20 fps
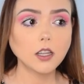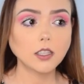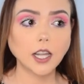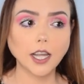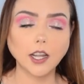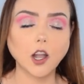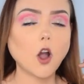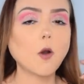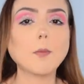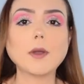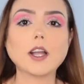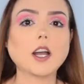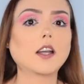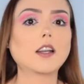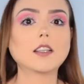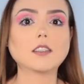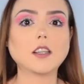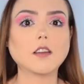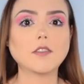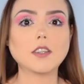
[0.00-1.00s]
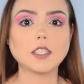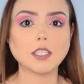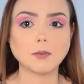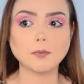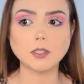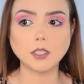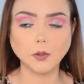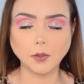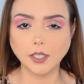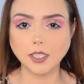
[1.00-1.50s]
like, oh my God, I love this.
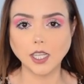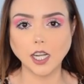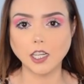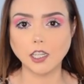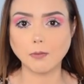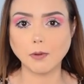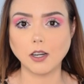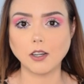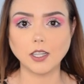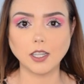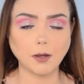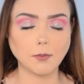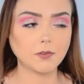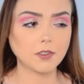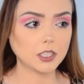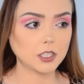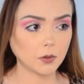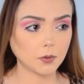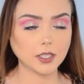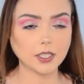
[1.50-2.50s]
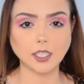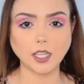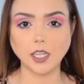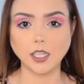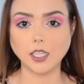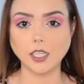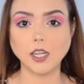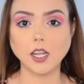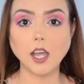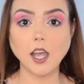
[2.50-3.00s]
I'm so excited about it. I'm so
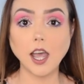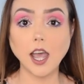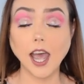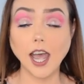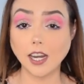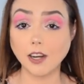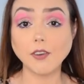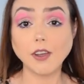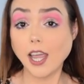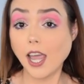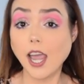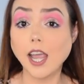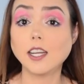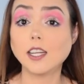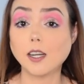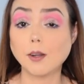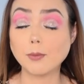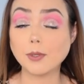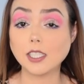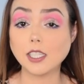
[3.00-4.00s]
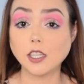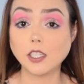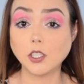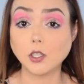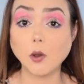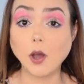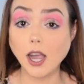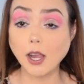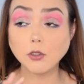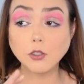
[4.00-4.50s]
excited. And if I hate it, I'm gonna tell
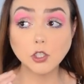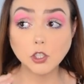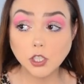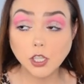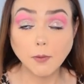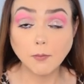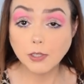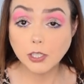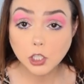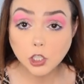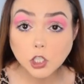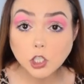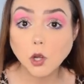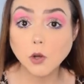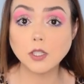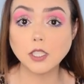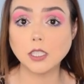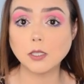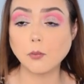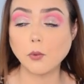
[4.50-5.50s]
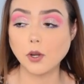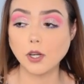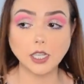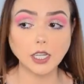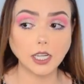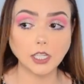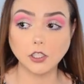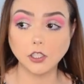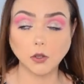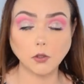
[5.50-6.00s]
you, I am so
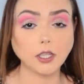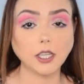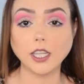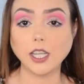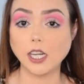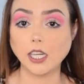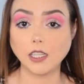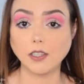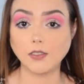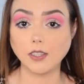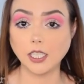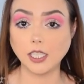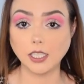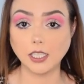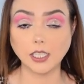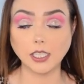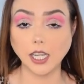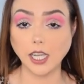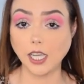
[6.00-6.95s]
disappointed. I don't like any of this.